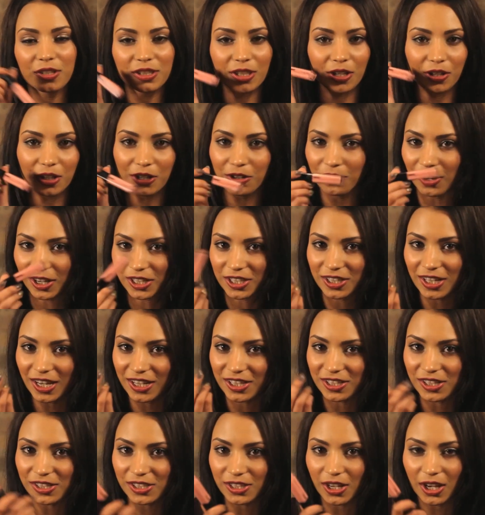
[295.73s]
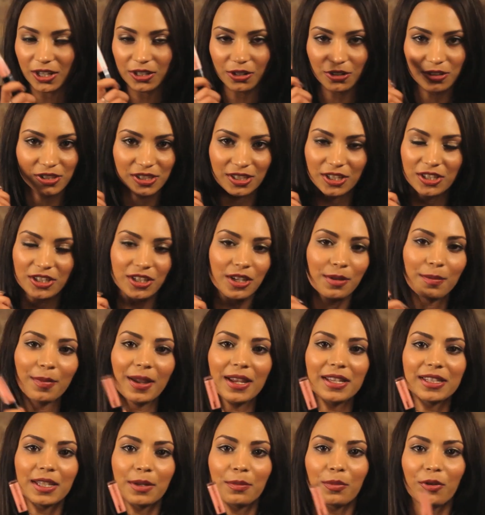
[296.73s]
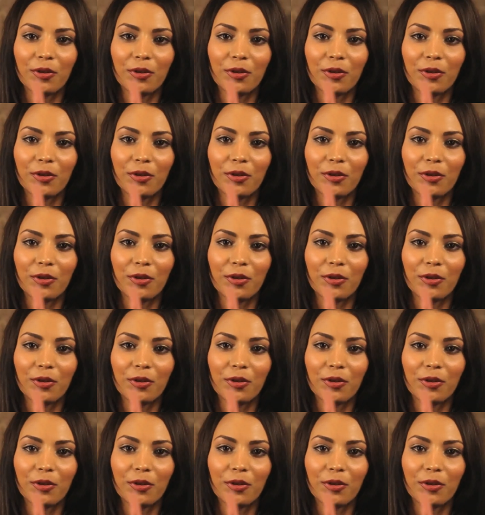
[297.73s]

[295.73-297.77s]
So congratulations, Tanya, on such an amazing